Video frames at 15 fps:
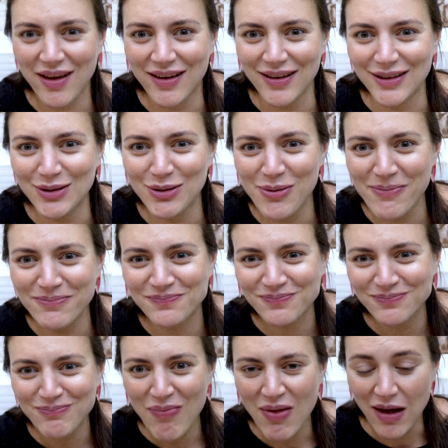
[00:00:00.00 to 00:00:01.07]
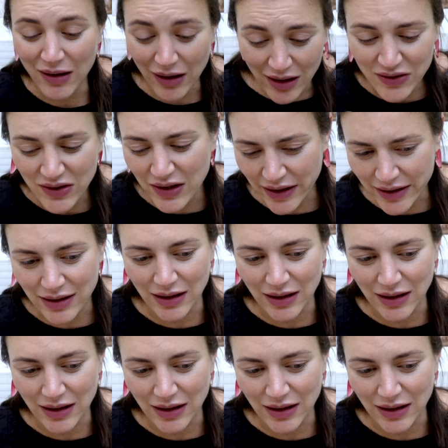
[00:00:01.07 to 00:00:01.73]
Can you? I think I